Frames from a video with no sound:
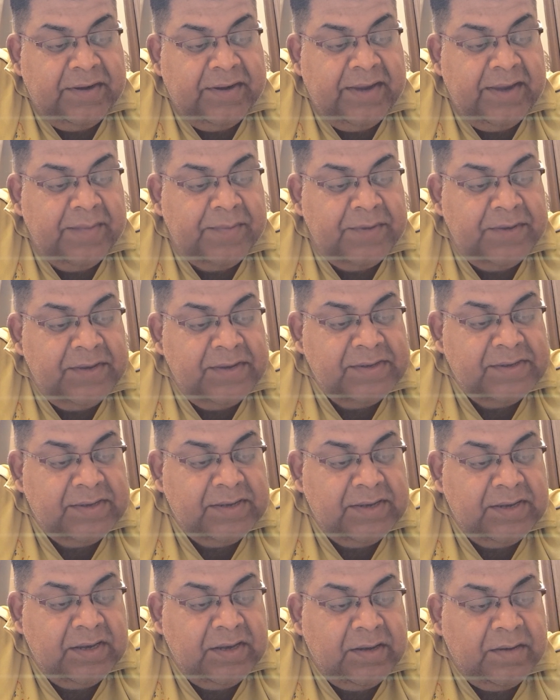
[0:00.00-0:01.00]
TIP is
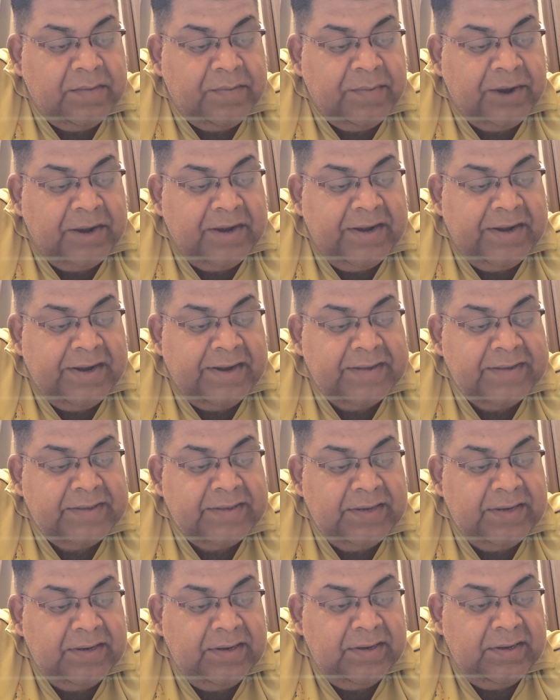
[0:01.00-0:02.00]
a
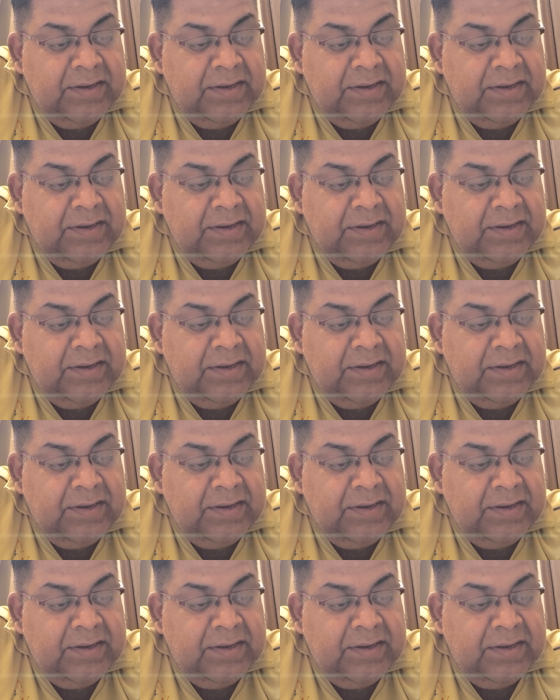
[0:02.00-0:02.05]
paclitaxel,